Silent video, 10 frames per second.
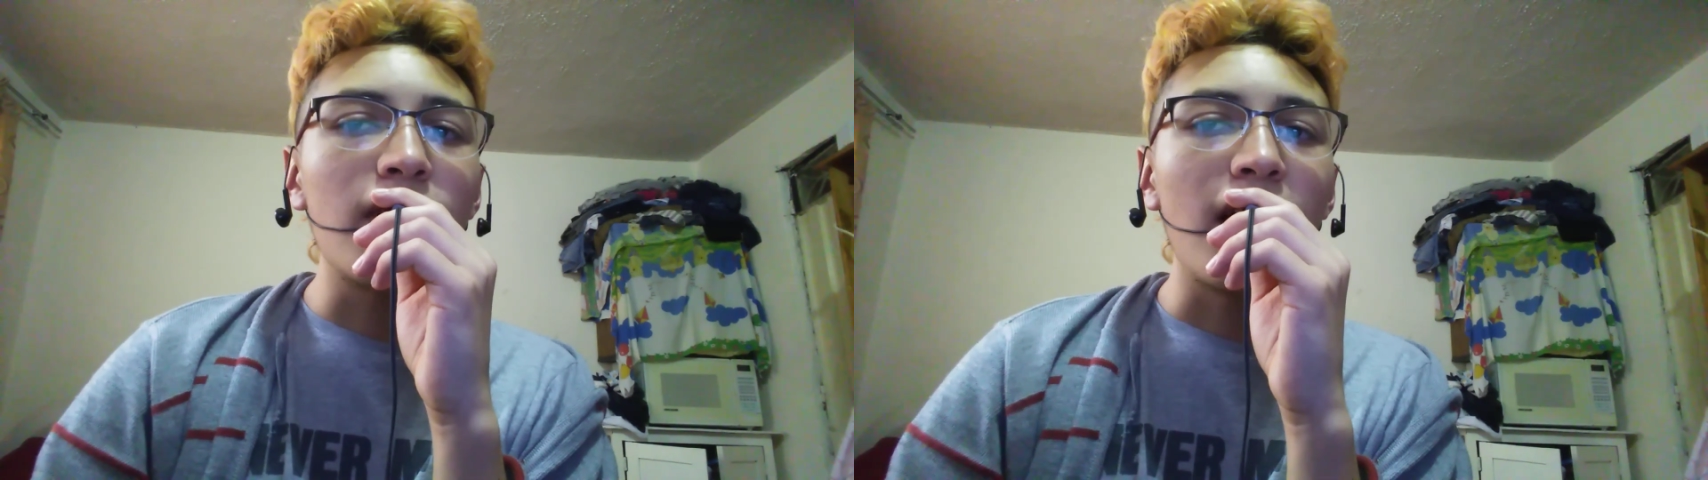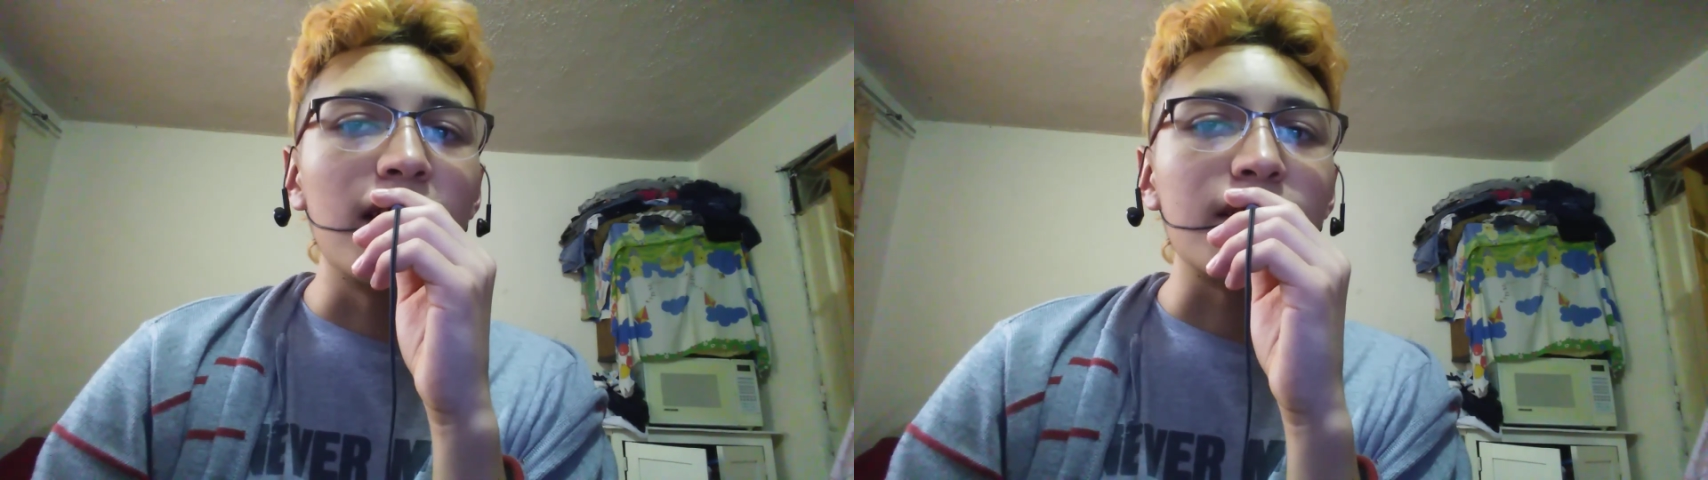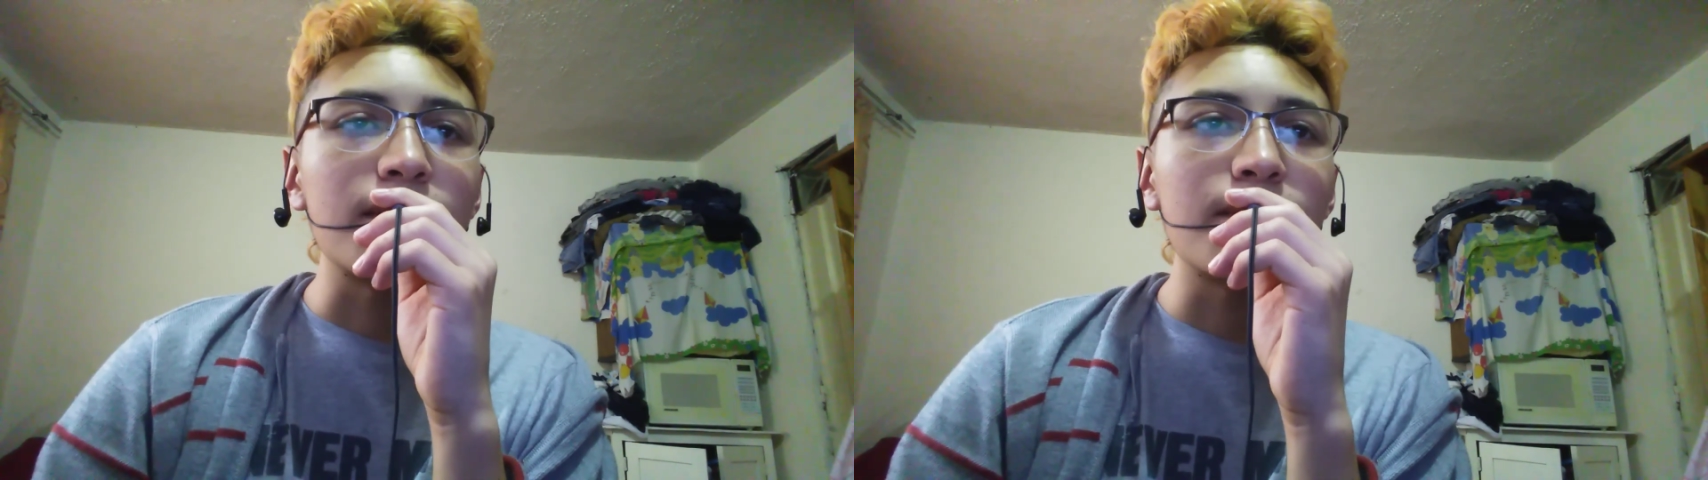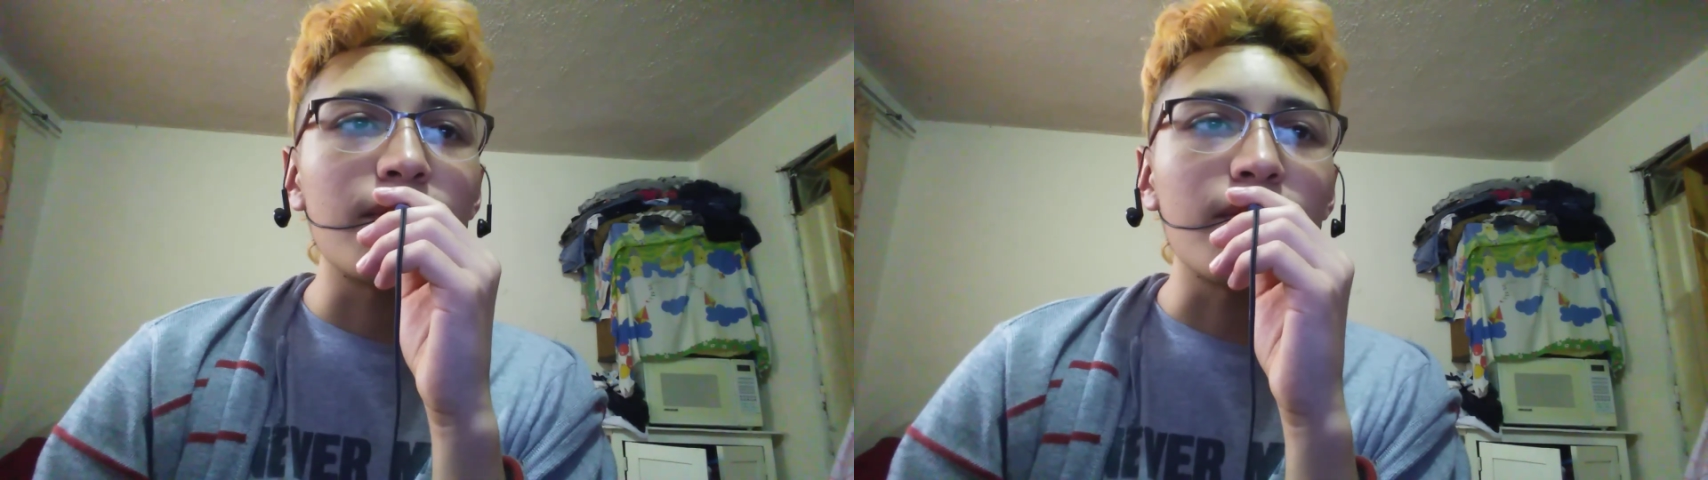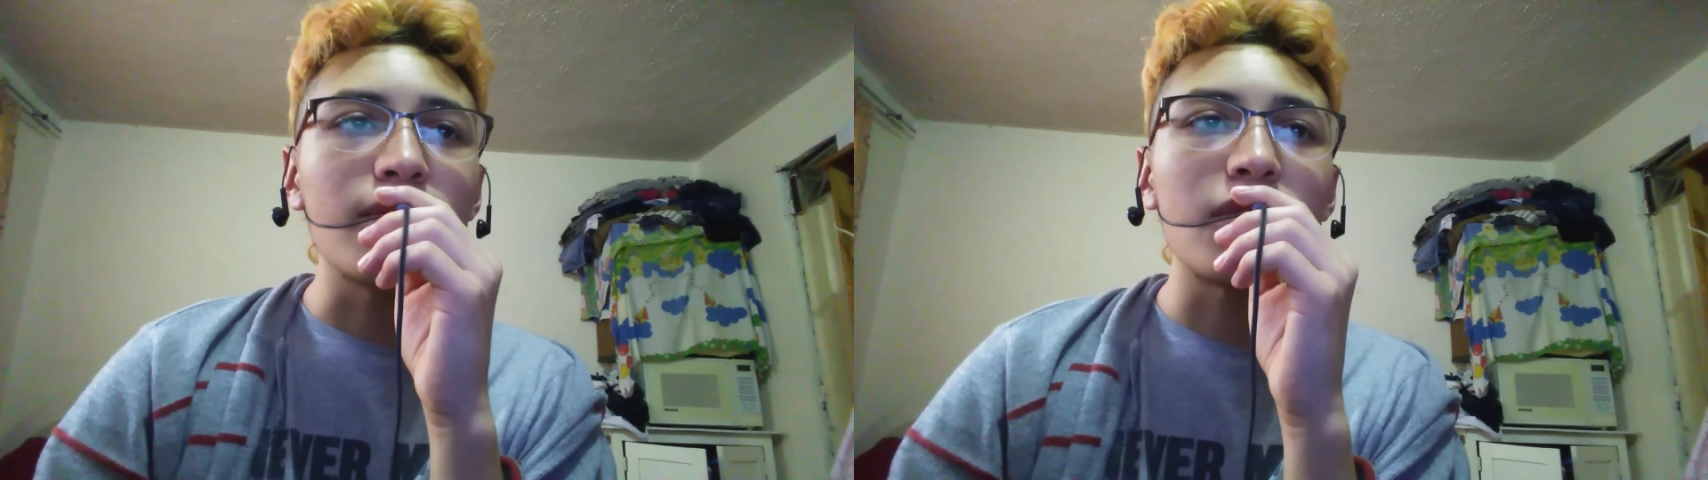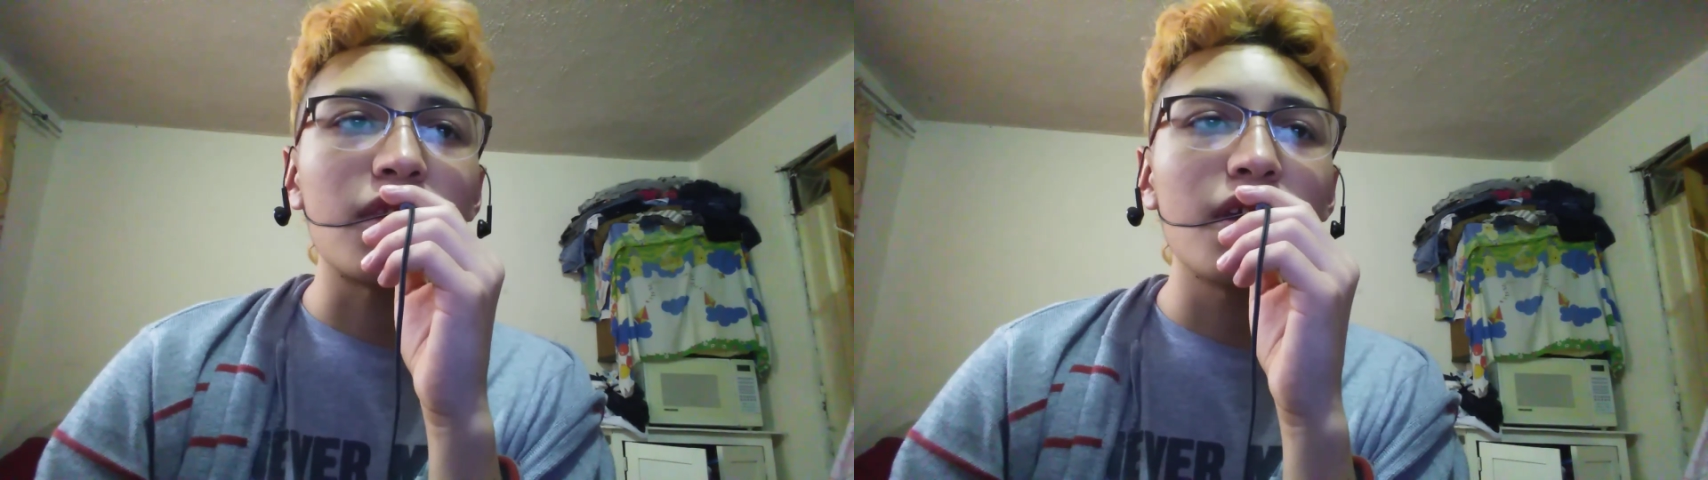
In this guide,